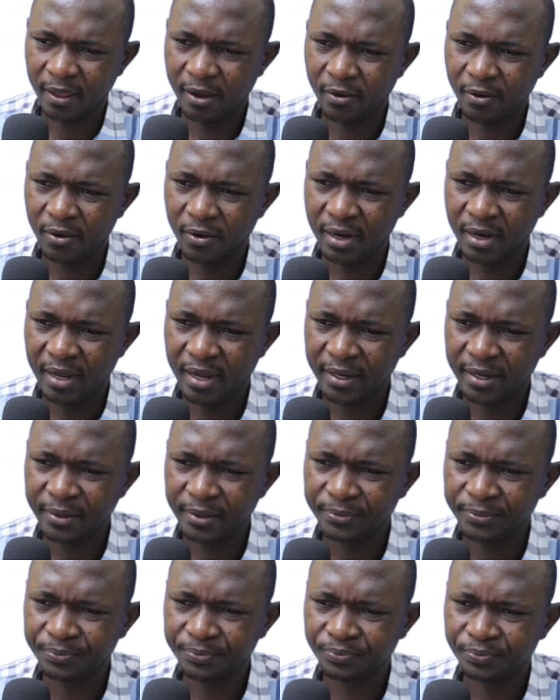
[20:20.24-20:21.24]
all these:
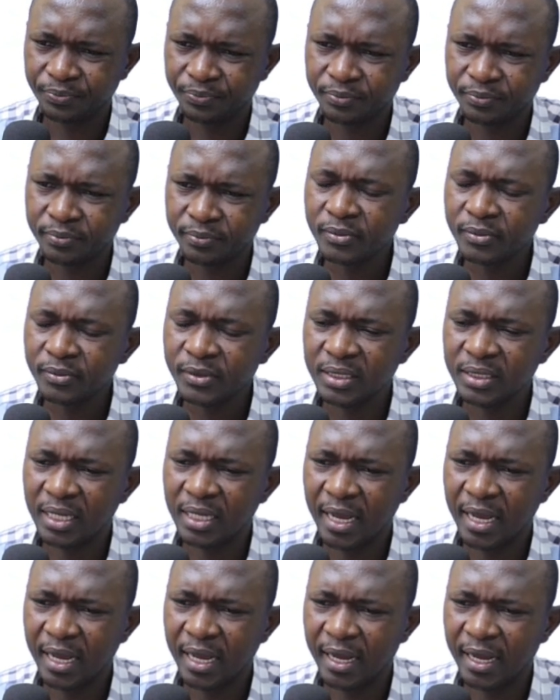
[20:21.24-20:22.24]

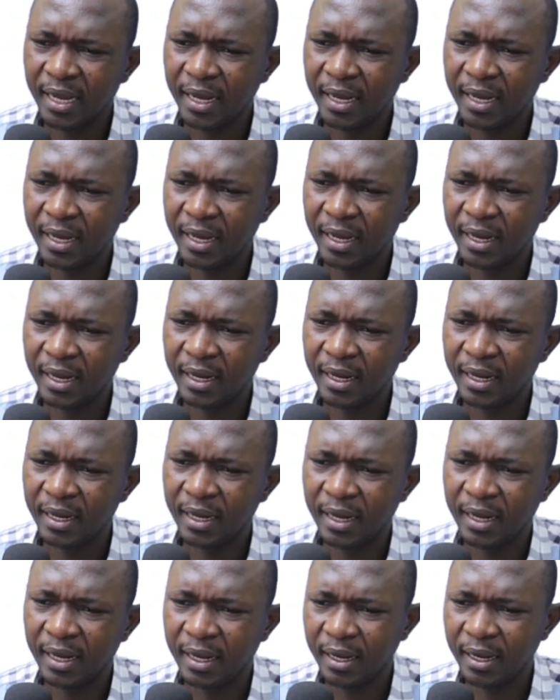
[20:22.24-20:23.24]
express
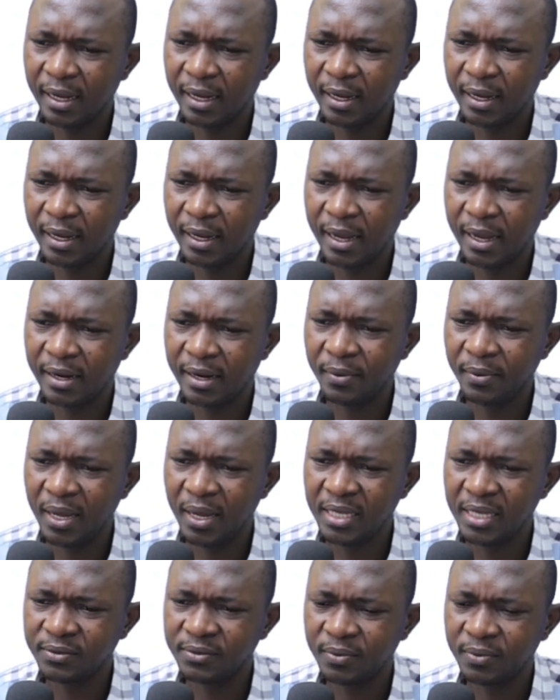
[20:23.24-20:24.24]
grant,
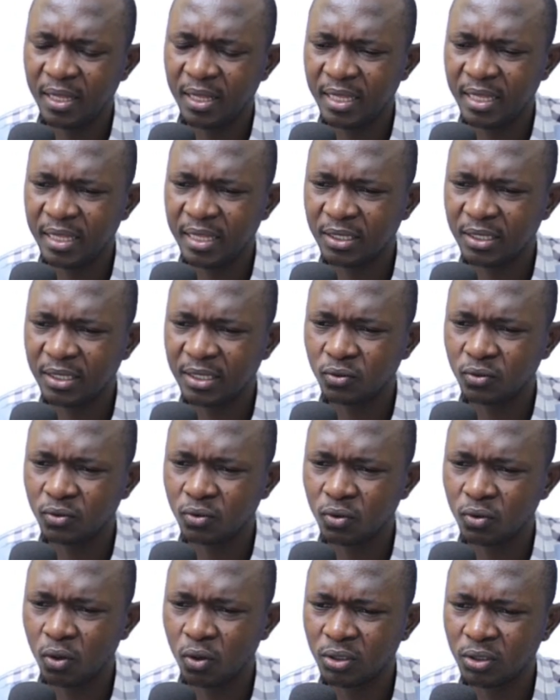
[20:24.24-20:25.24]
implication, necessity,
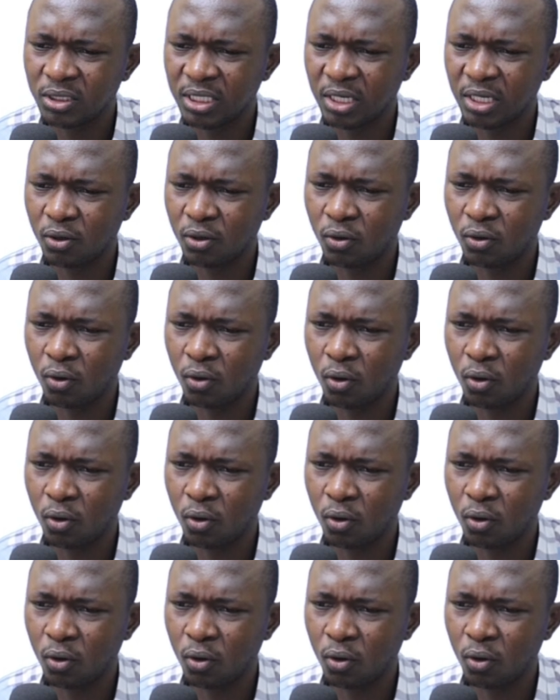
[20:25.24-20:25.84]
prescription,